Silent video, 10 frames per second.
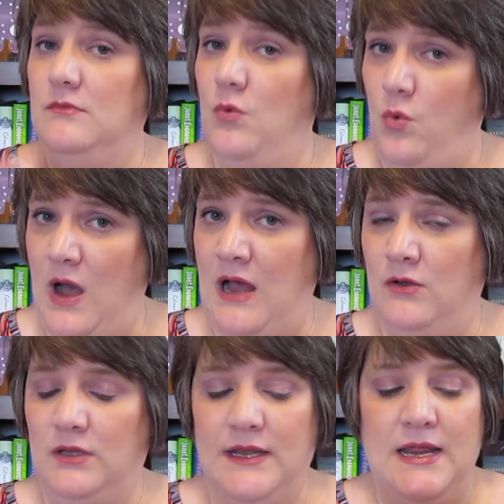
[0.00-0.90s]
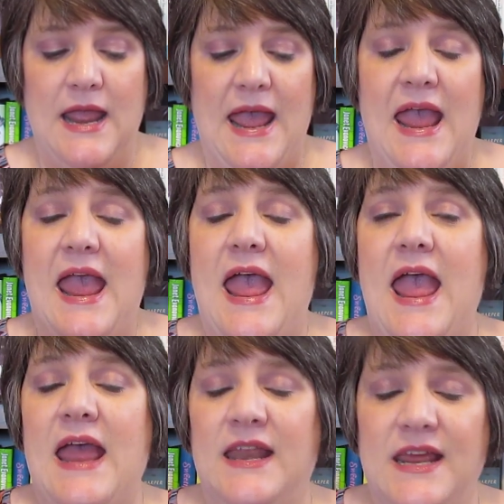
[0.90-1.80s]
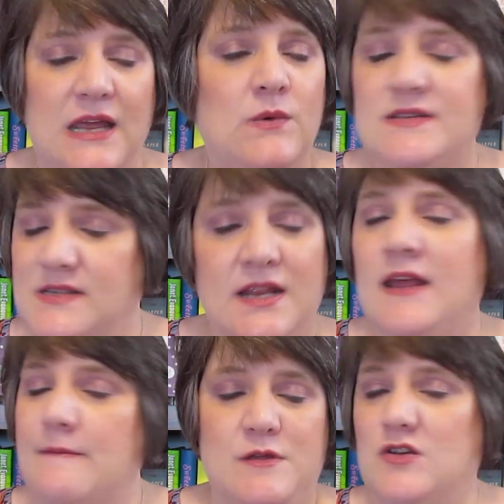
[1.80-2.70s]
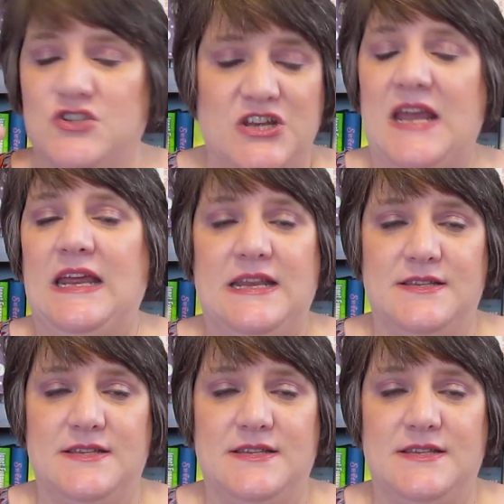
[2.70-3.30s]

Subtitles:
wildly, and he was sitting up there shaking his